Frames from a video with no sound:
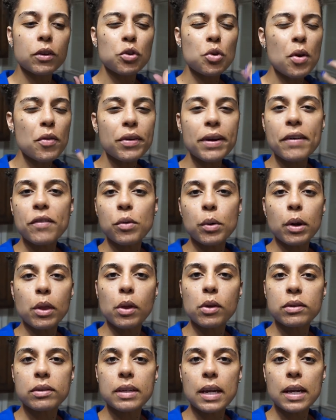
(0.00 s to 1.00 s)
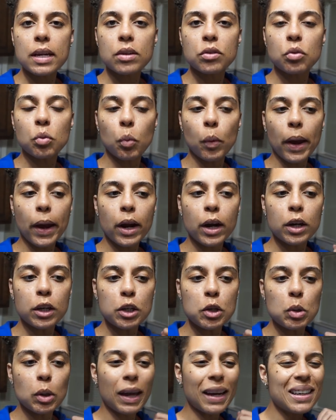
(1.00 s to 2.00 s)
Do you ever have one of those days where
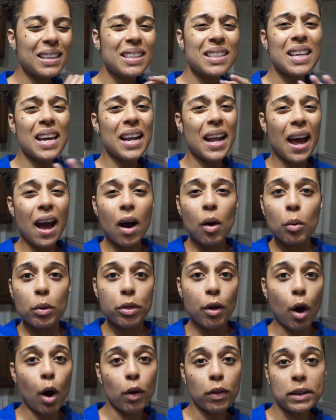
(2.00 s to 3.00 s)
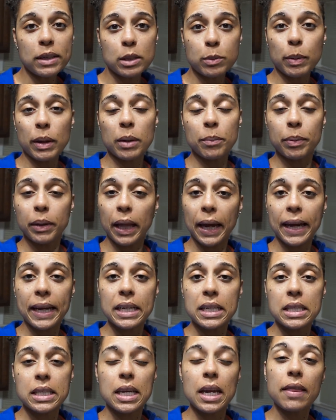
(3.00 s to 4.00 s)
you like set out with all these big
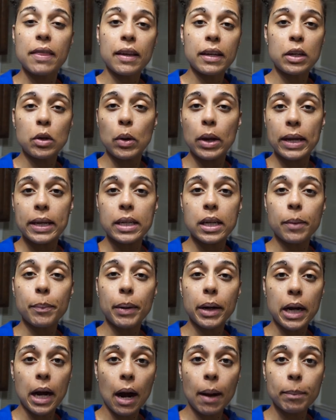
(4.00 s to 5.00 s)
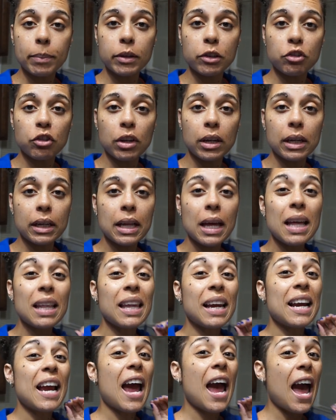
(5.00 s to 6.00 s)
plans and then you end up accomplishing
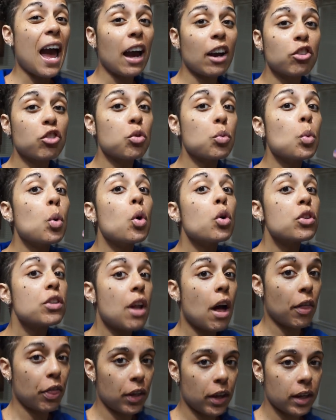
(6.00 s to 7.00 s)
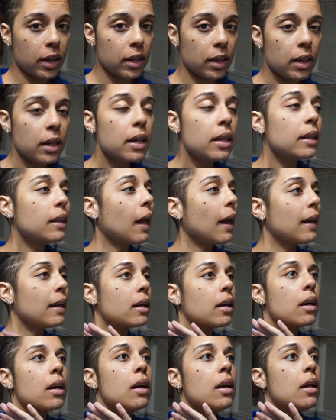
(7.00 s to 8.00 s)
like actual nothing?
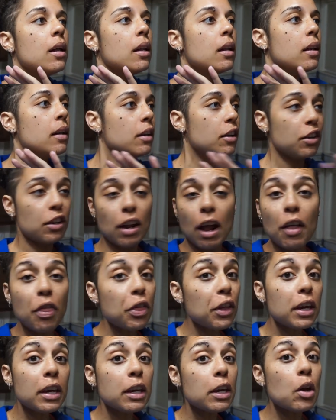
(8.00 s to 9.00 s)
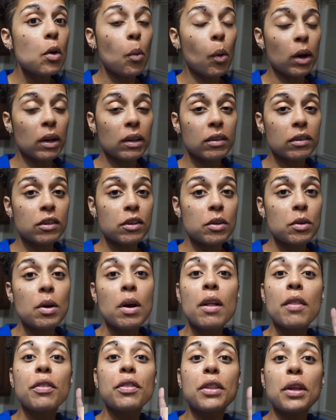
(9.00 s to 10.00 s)
Like nothing you wanted to
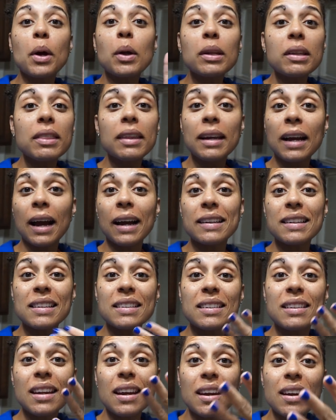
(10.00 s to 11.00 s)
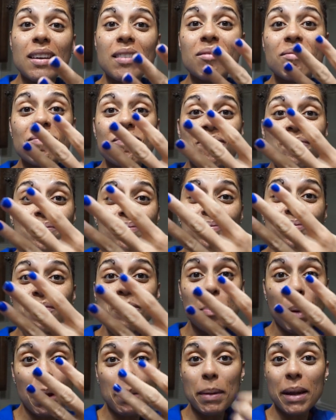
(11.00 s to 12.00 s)
do? The only thing I did today,
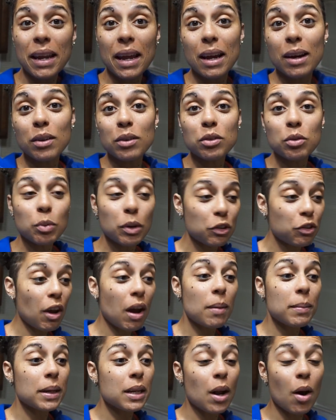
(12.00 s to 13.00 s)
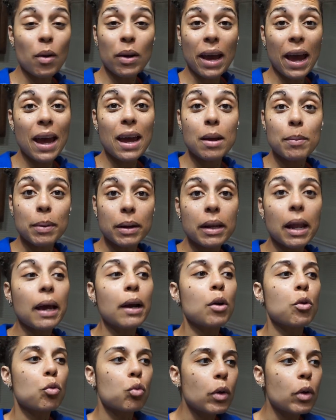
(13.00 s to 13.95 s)
paint my nails, which I mean, okay, but like